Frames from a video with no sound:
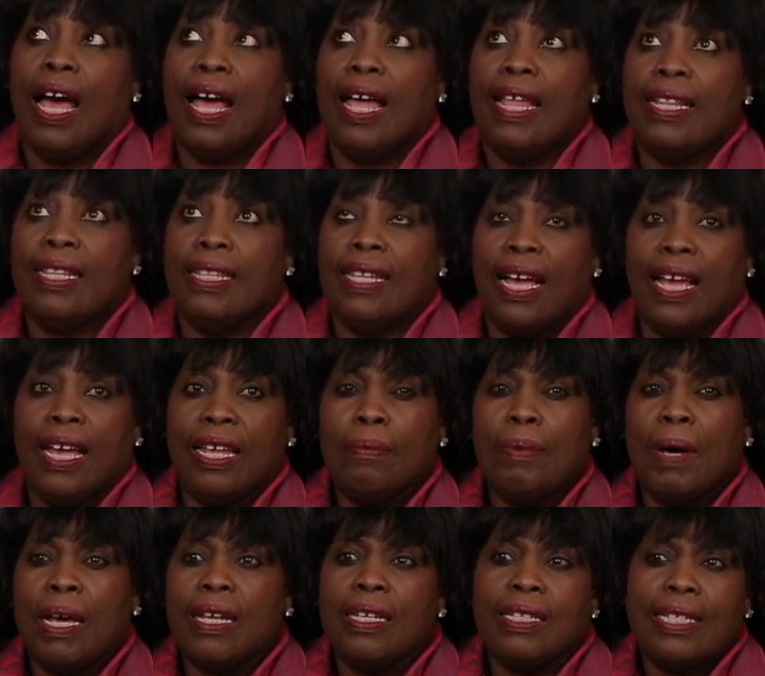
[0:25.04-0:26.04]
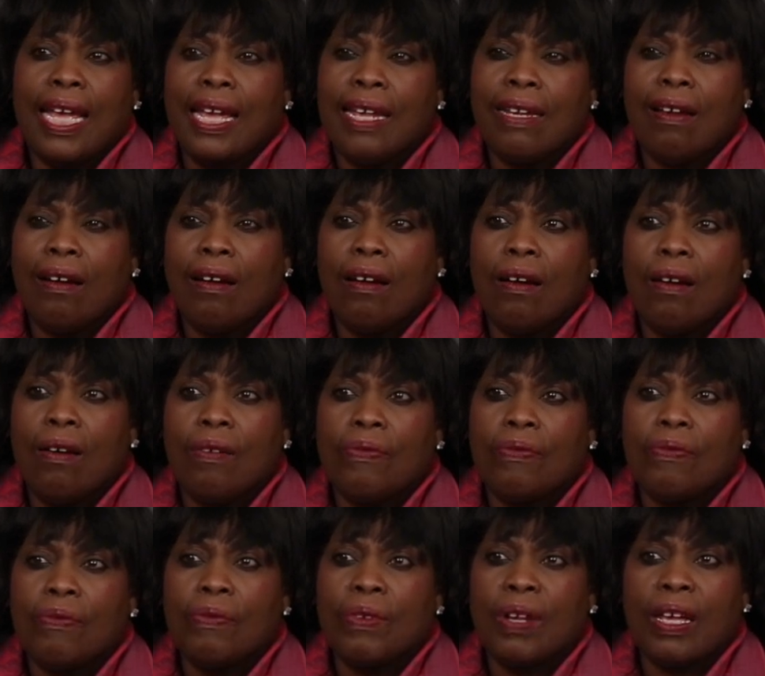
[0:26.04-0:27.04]
And I had about a day and a
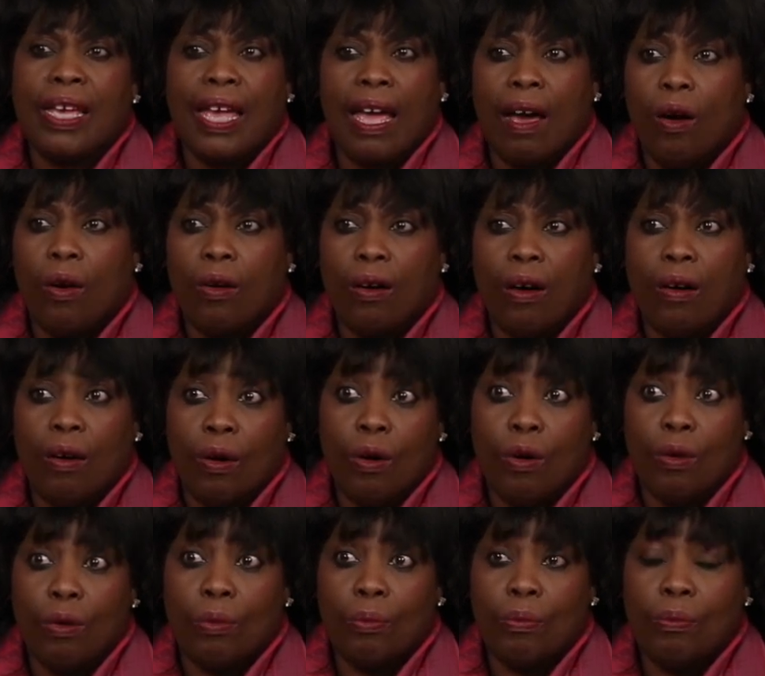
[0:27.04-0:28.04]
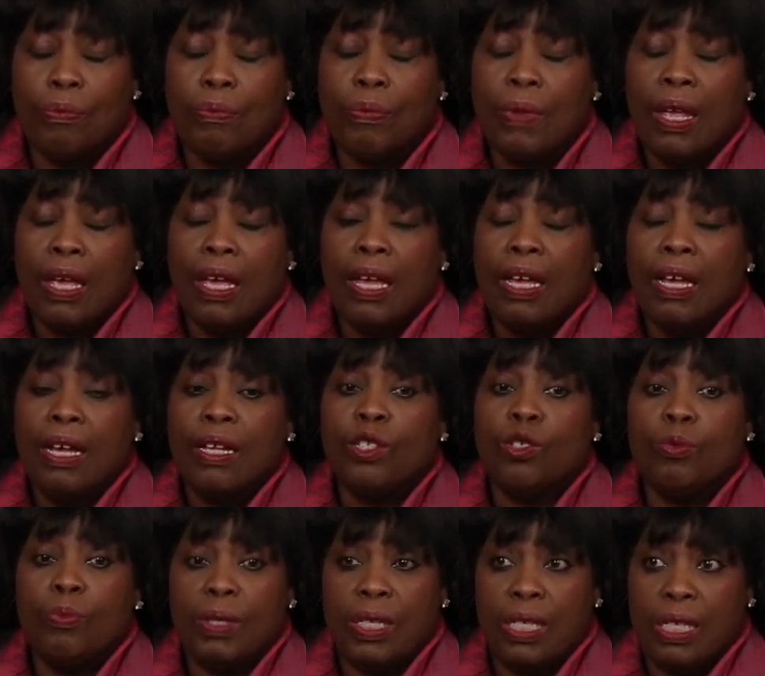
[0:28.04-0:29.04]
half when I got home
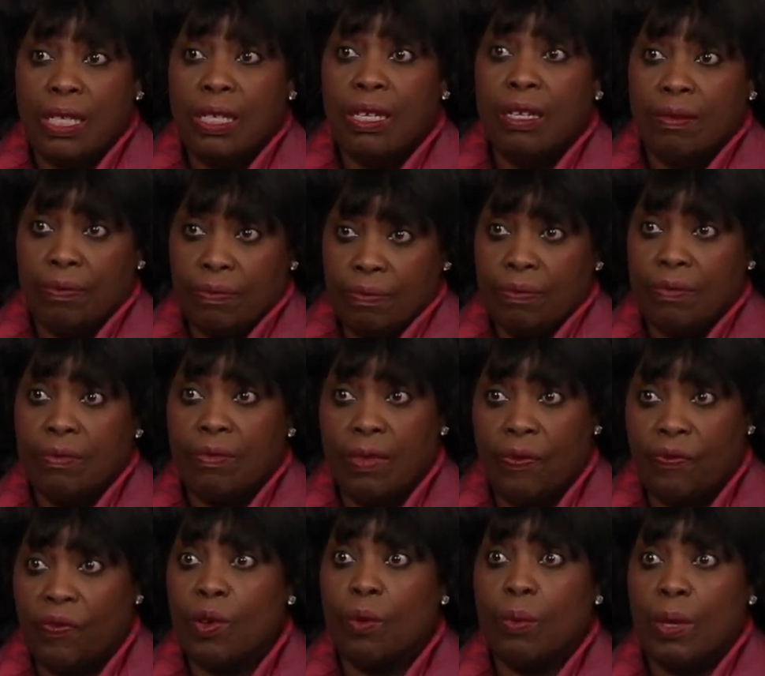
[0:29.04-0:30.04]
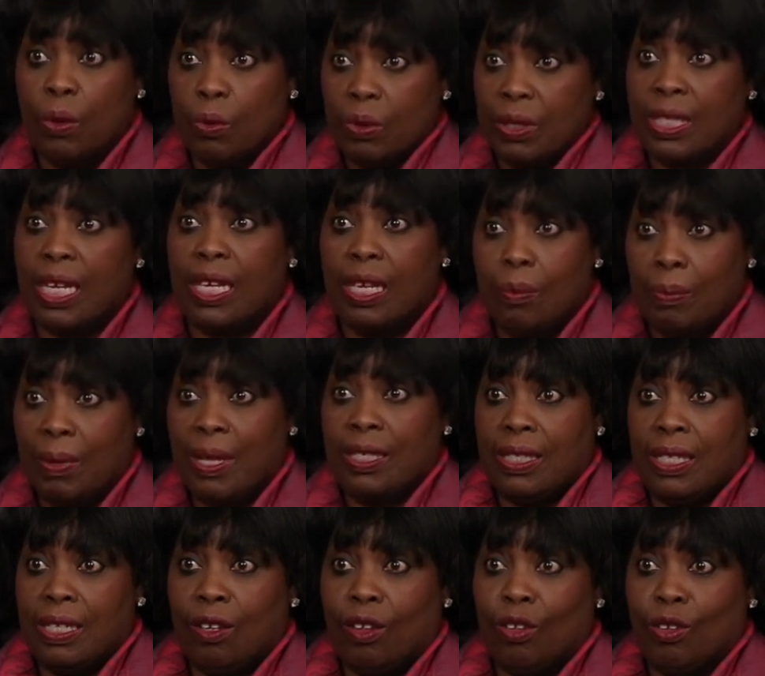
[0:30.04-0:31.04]
to be, the filming was taking place
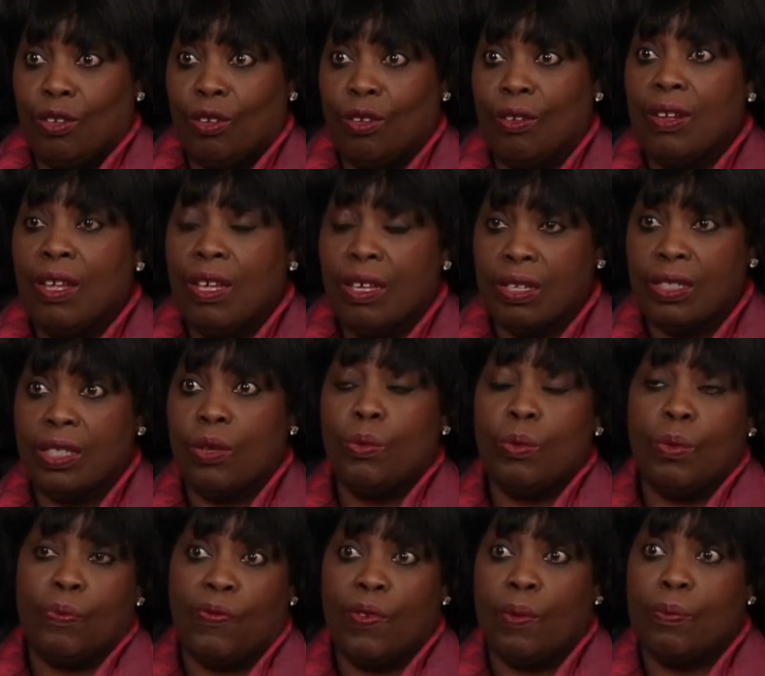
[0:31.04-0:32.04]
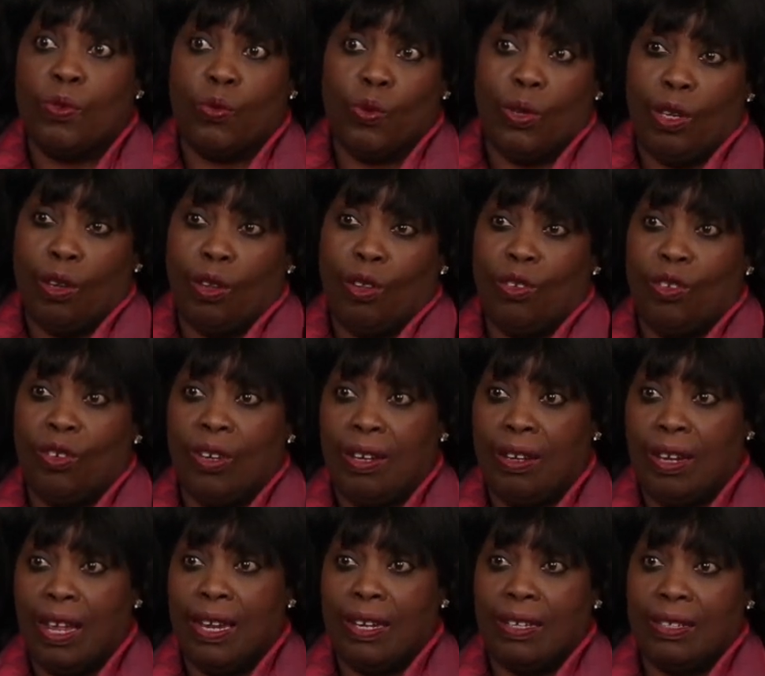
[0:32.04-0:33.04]
in London, because they would film between London
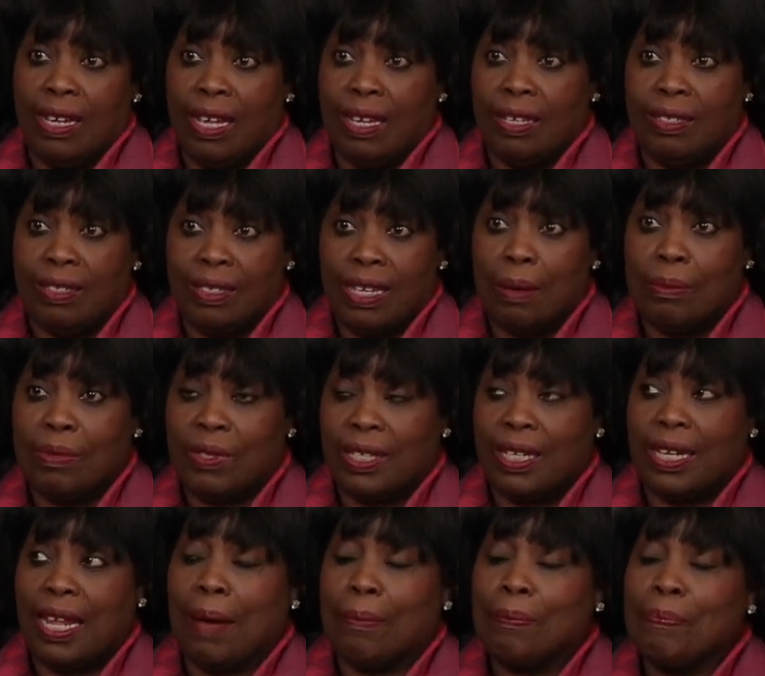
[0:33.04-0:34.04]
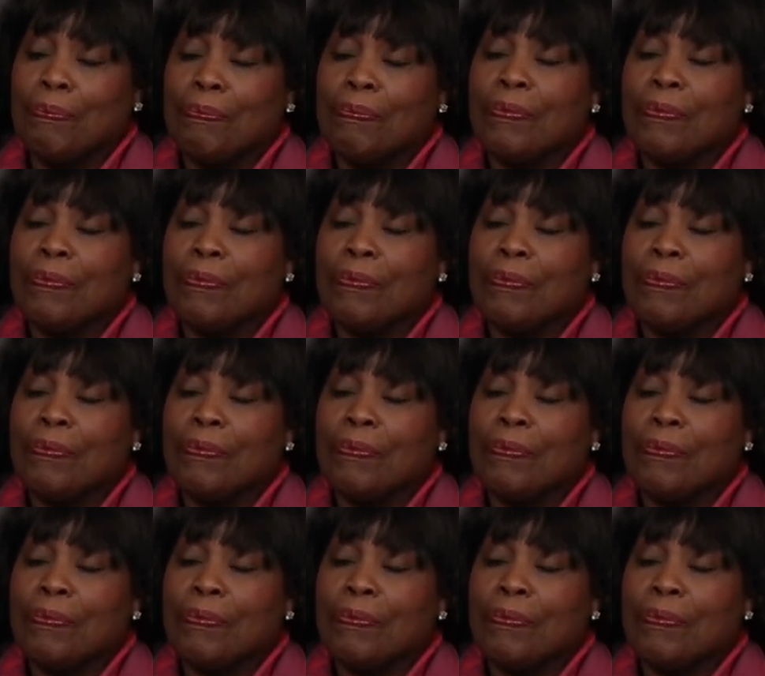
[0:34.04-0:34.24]
and Amsterdam.